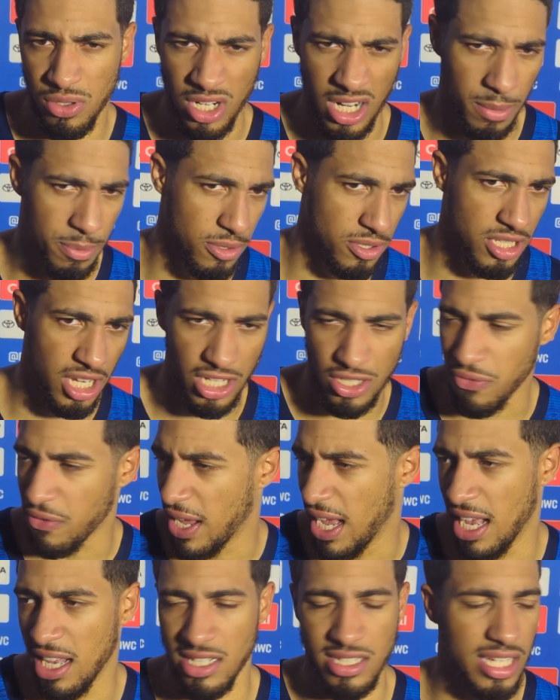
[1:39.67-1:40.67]
a couple of touch
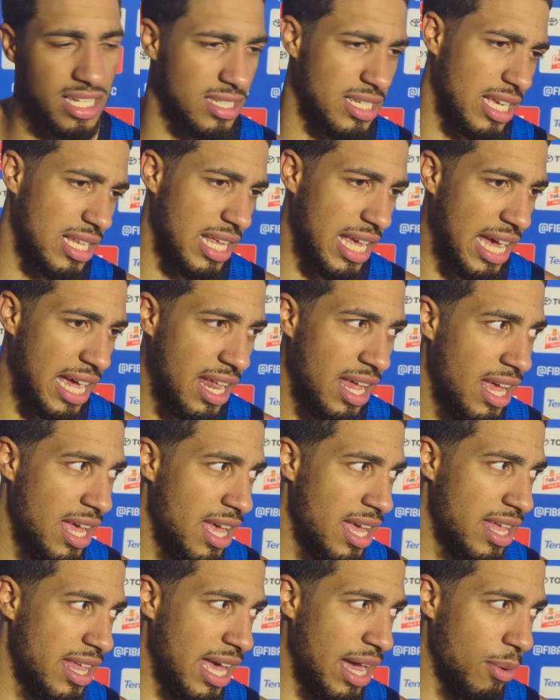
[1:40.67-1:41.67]
fouls, things like that,
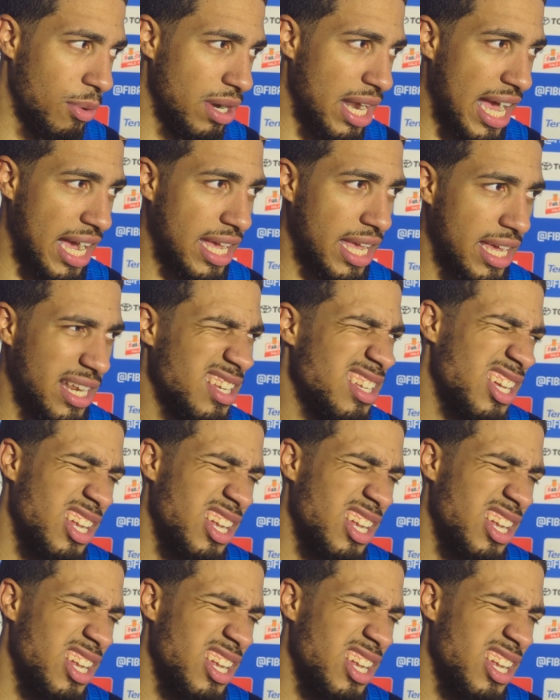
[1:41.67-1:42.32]
that we're not getting.